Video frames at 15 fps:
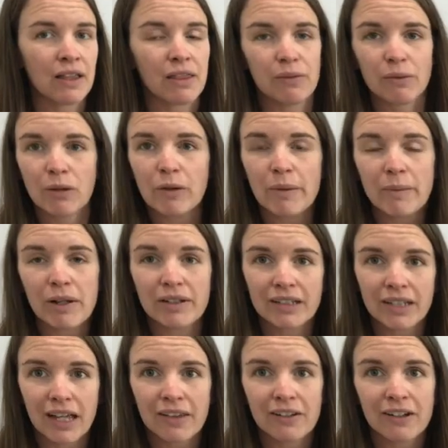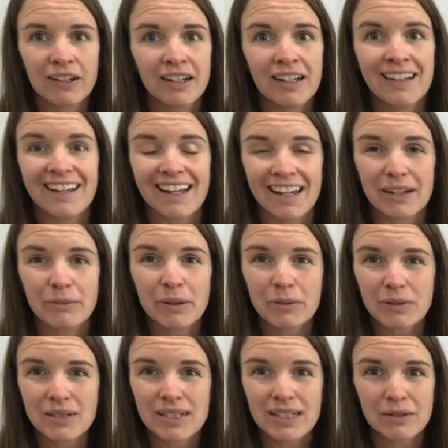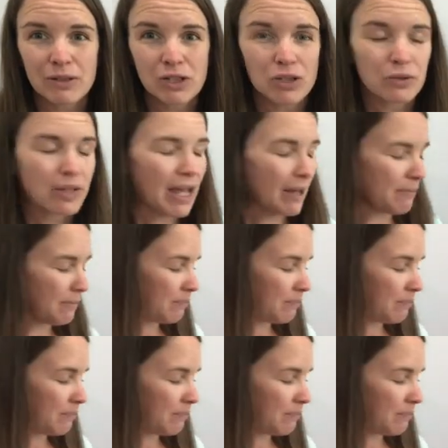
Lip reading: throw them all together, and we will see what you get.